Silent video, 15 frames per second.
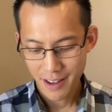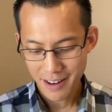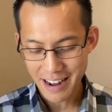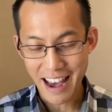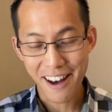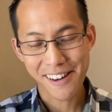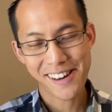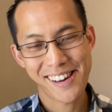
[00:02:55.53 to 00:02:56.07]

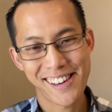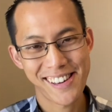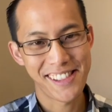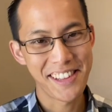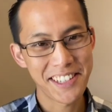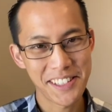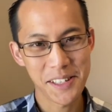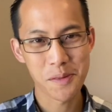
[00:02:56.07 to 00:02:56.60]
Now,
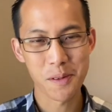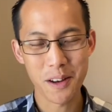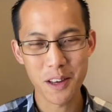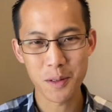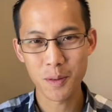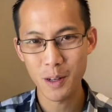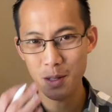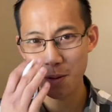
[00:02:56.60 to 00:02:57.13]
this is one of
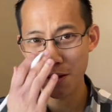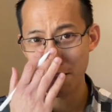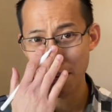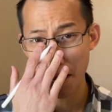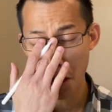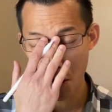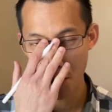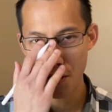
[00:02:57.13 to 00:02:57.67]
those points where you're
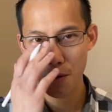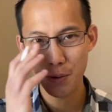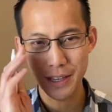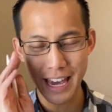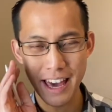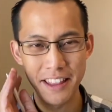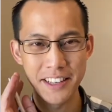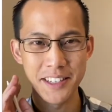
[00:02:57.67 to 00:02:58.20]
like, oh
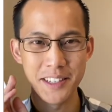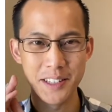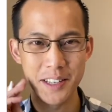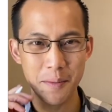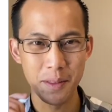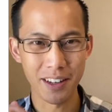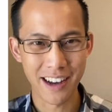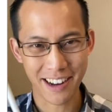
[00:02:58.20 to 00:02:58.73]
yeah, this is
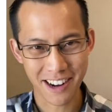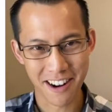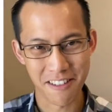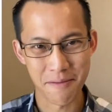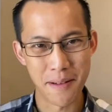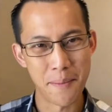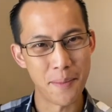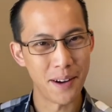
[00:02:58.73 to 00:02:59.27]
something I can't
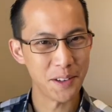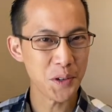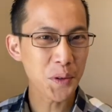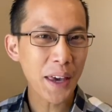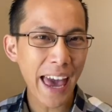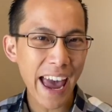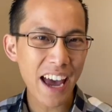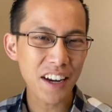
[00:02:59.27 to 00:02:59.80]
remember. You
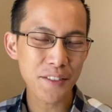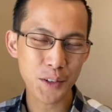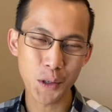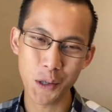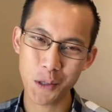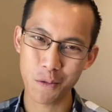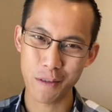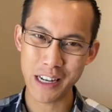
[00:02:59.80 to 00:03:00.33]
can, of
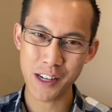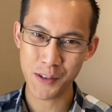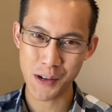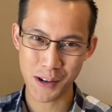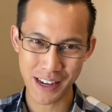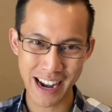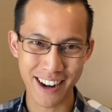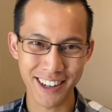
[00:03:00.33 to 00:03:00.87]
course, reach for
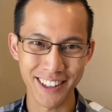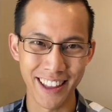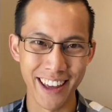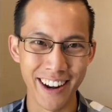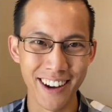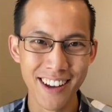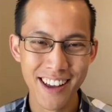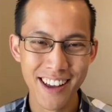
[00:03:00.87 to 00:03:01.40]
your
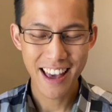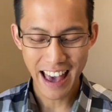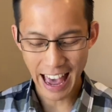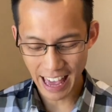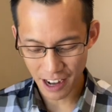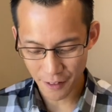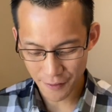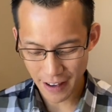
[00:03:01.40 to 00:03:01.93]
calculator
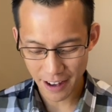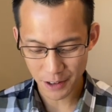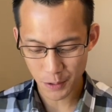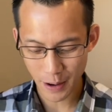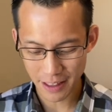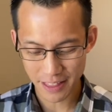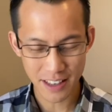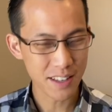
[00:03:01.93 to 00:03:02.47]
and
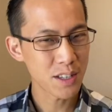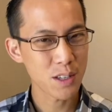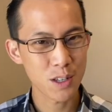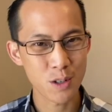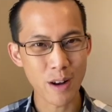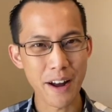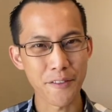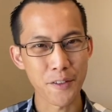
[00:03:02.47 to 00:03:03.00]
evaluate this
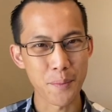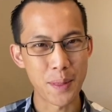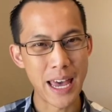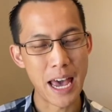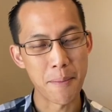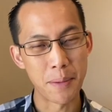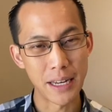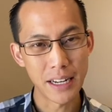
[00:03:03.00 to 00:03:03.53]
straight from
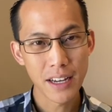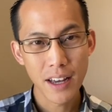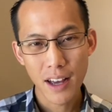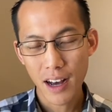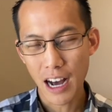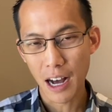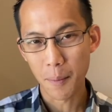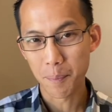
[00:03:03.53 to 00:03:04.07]
there, but
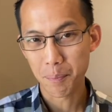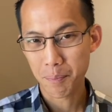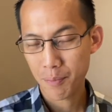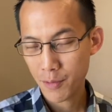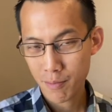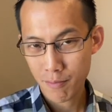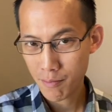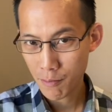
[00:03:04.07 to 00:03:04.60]
um,
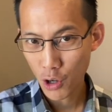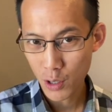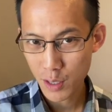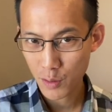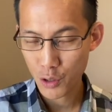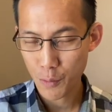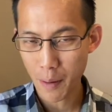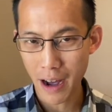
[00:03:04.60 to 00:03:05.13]
cos
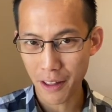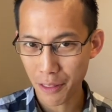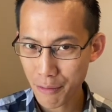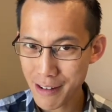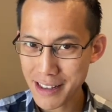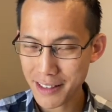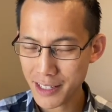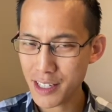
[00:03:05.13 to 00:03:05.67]
of 2 pi and
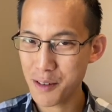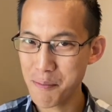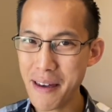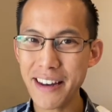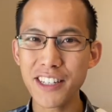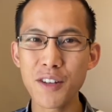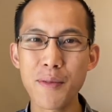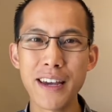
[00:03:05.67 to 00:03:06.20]
3, this is
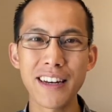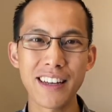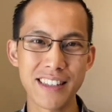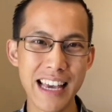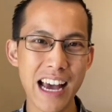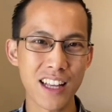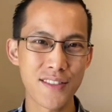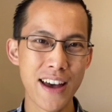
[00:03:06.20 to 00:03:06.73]
meant to be an
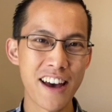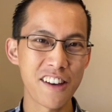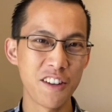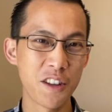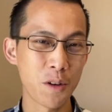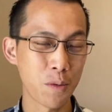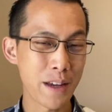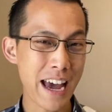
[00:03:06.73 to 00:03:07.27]
exact value
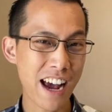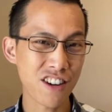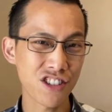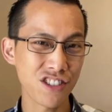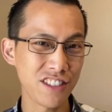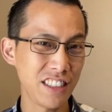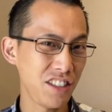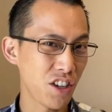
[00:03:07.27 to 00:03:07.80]
that we
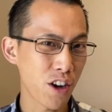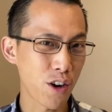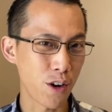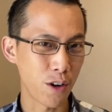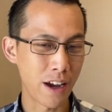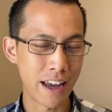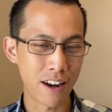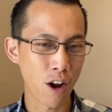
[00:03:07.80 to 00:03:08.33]
actually know.
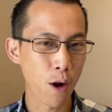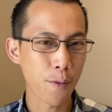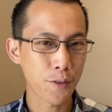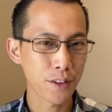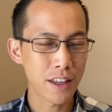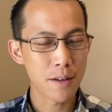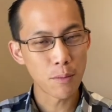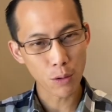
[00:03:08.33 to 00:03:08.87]
And
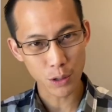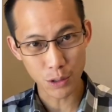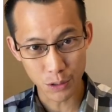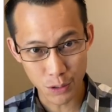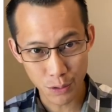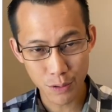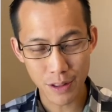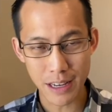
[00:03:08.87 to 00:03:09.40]
hopefully the more you
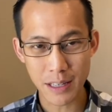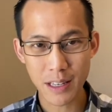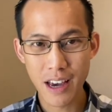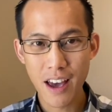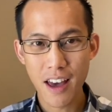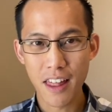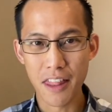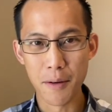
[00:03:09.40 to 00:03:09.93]
do this,
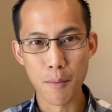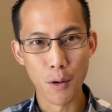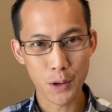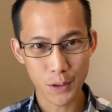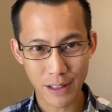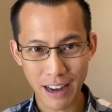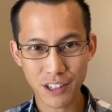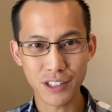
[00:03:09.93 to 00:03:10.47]
the more
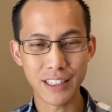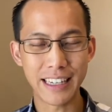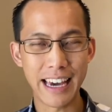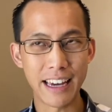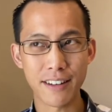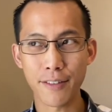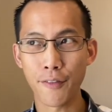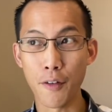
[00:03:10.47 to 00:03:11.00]
you'll actually
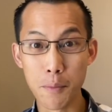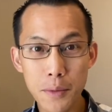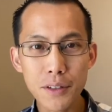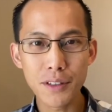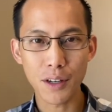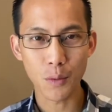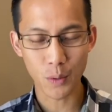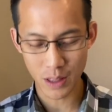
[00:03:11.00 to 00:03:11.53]
get
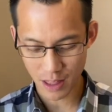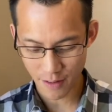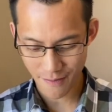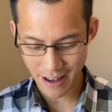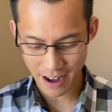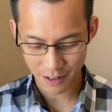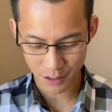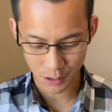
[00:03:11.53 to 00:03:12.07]
familiar with the
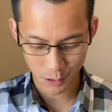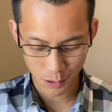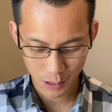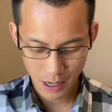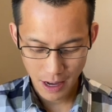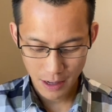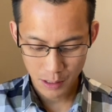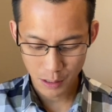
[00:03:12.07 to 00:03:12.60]
values.
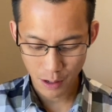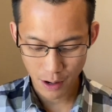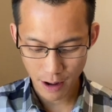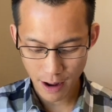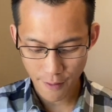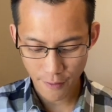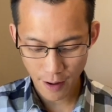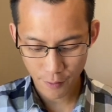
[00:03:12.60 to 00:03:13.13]
So
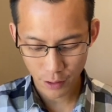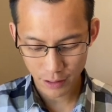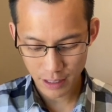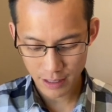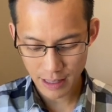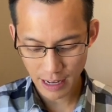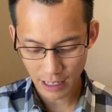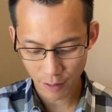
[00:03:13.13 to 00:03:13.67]
if I've got
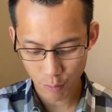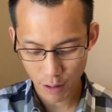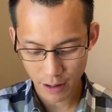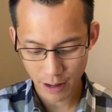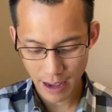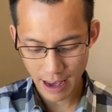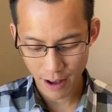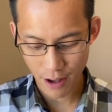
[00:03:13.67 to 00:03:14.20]
this negative 1
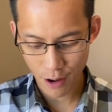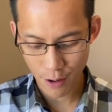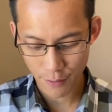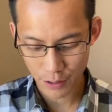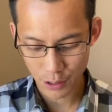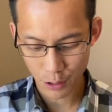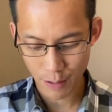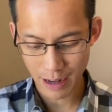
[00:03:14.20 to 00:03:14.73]
uh, over
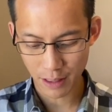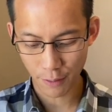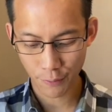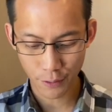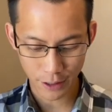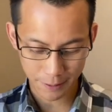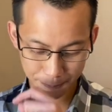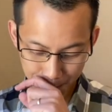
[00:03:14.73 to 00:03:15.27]
2 at the
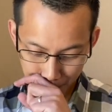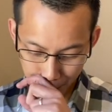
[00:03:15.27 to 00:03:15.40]
front,